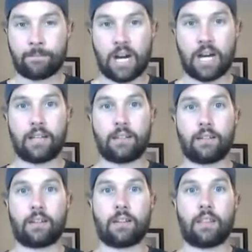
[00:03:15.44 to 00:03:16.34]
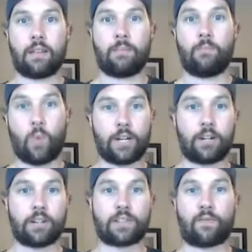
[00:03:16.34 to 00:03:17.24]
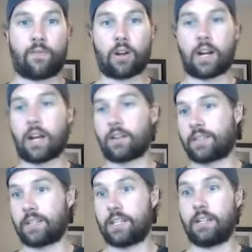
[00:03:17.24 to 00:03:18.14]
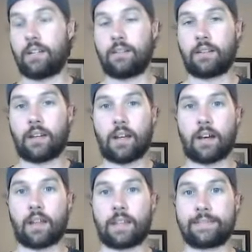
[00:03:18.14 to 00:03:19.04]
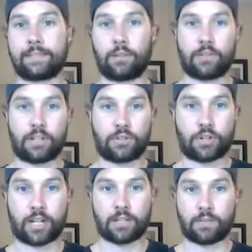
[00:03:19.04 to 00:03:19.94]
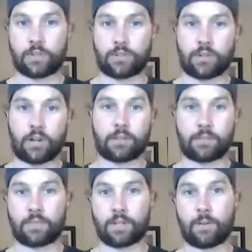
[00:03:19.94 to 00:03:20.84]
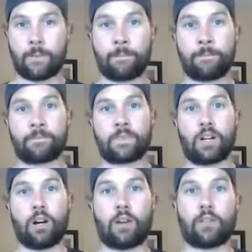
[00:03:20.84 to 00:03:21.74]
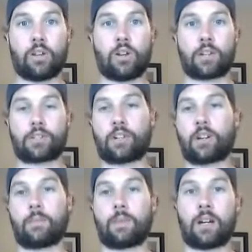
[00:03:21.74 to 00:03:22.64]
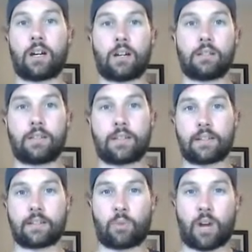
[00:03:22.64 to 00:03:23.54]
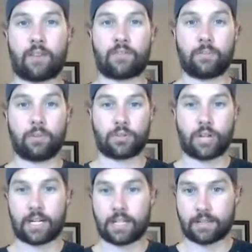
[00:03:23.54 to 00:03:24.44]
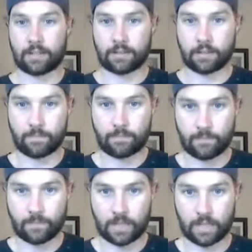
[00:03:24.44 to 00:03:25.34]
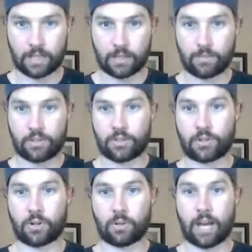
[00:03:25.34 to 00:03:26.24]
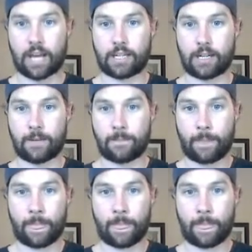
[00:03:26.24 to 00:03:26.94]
but the winners far outseed these losing trades, which is awesome. So over the long term, this is a profitable trading system. Let me just scroll back here.